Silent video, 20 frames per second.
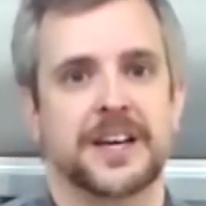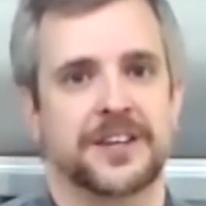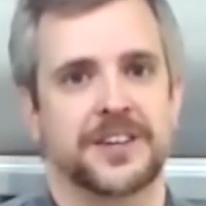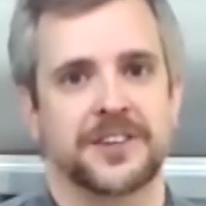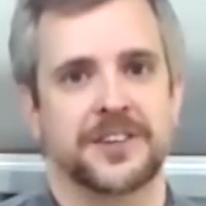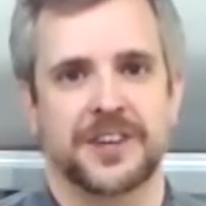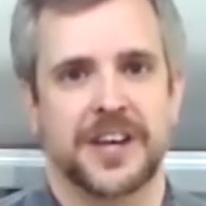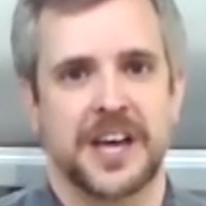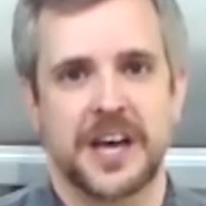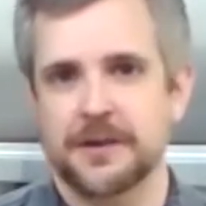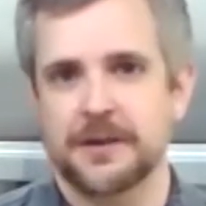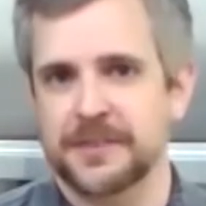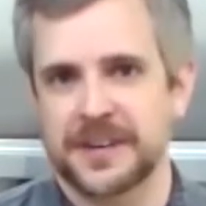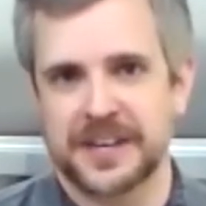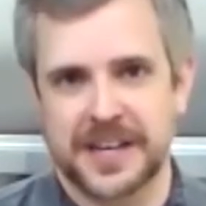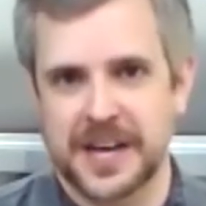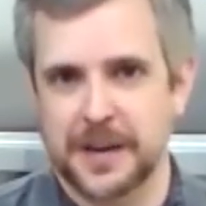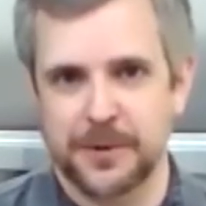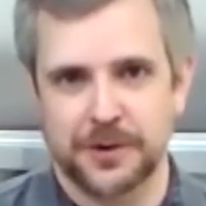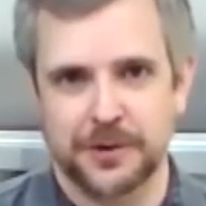It doesn't have any
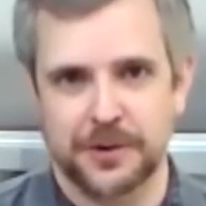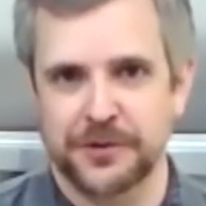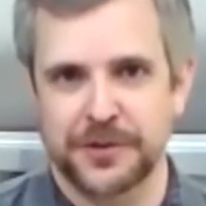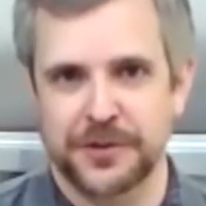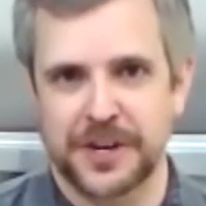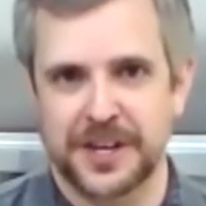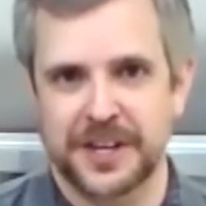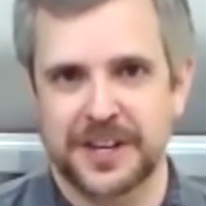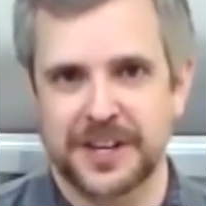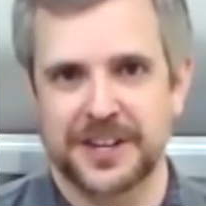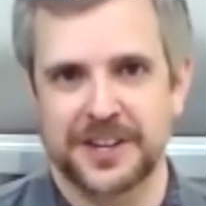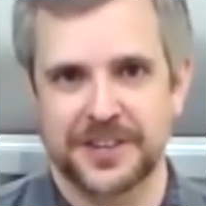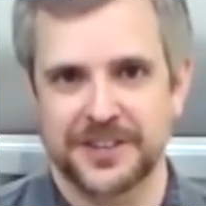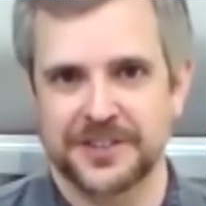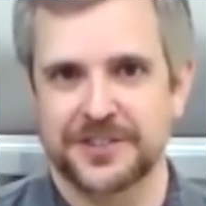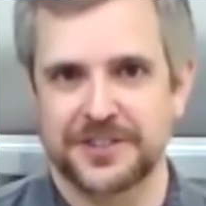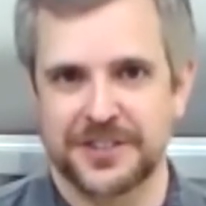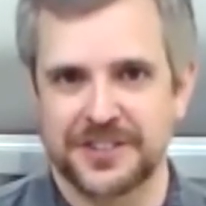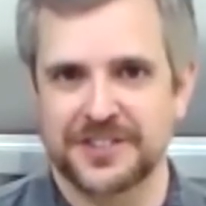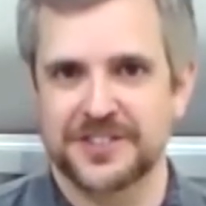chemicals in it. It
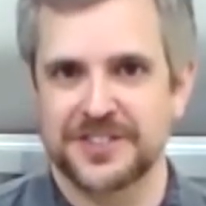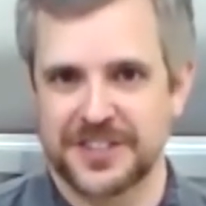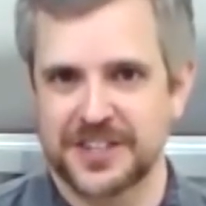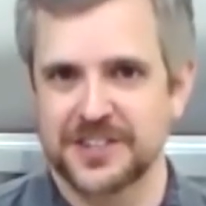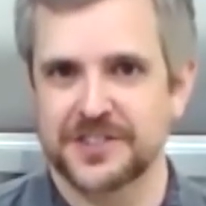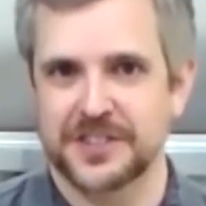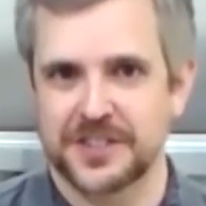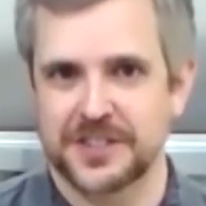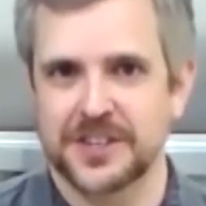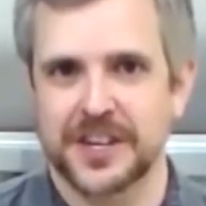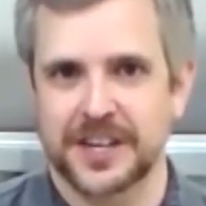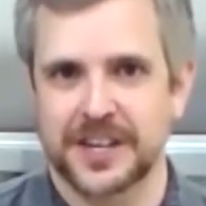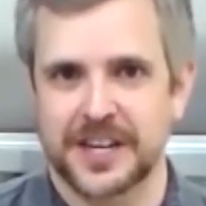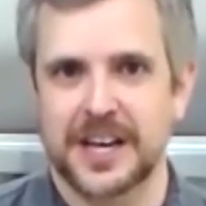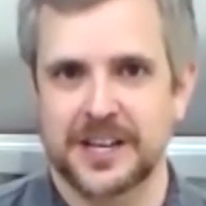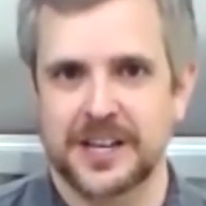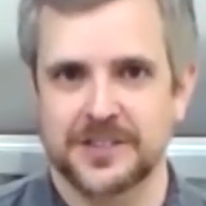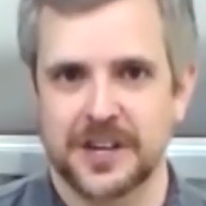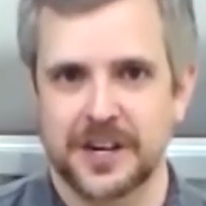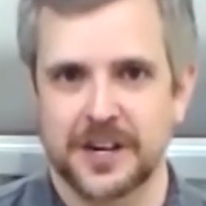is just seasoned like
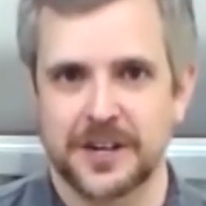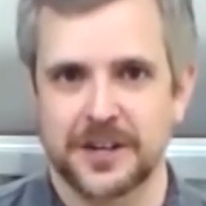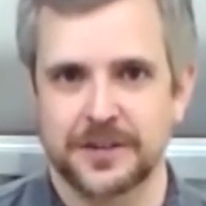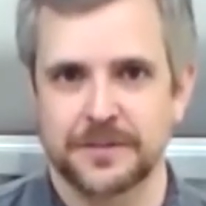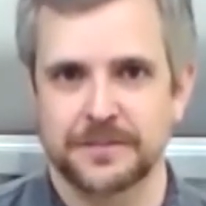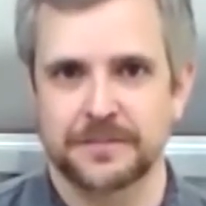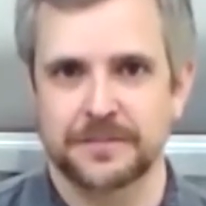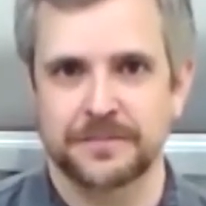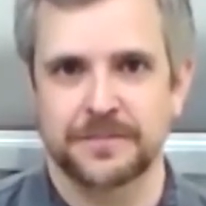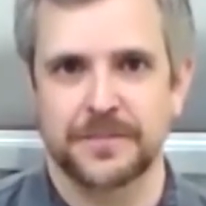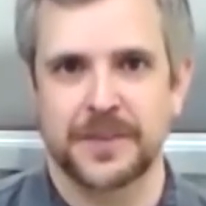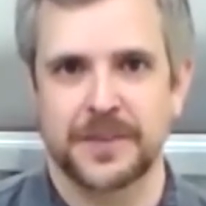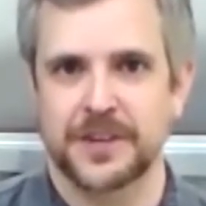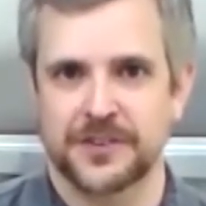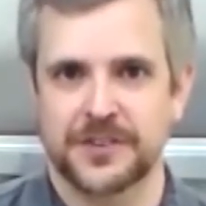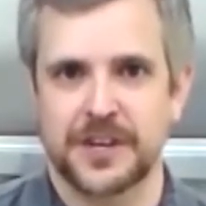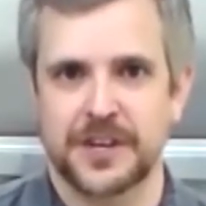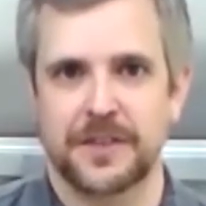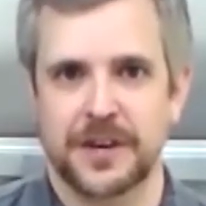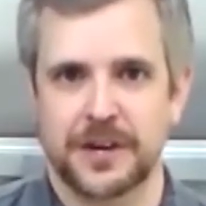cast iron. It
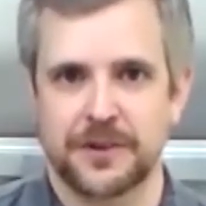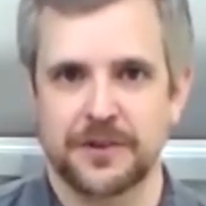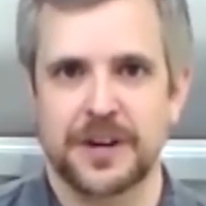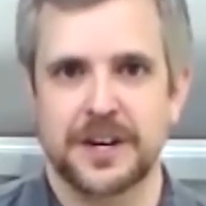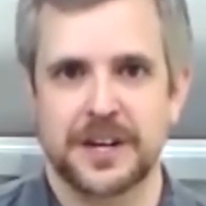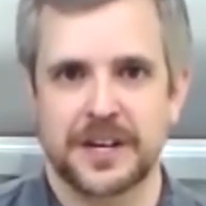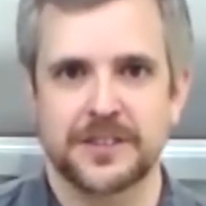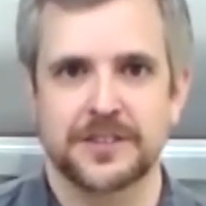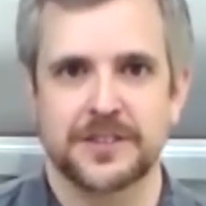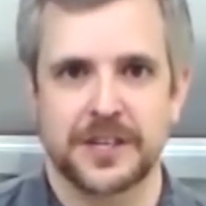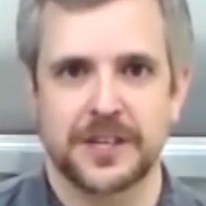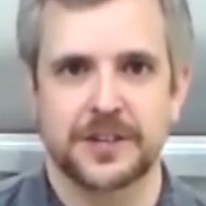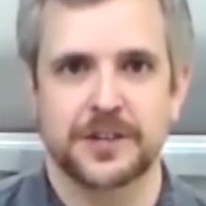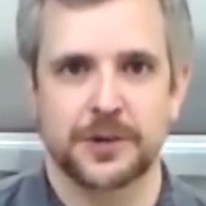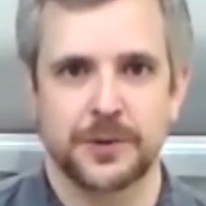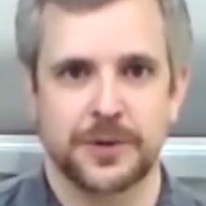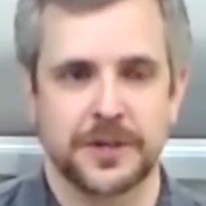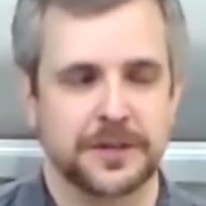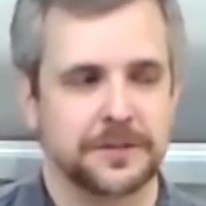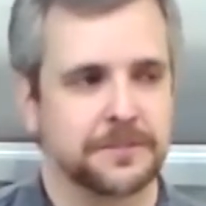does have that great nonstick
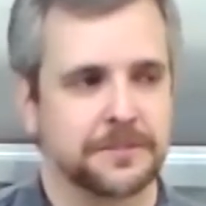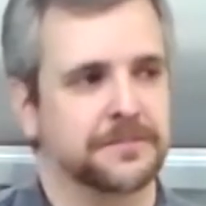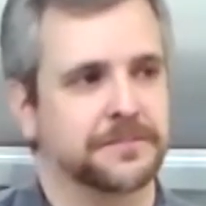to it.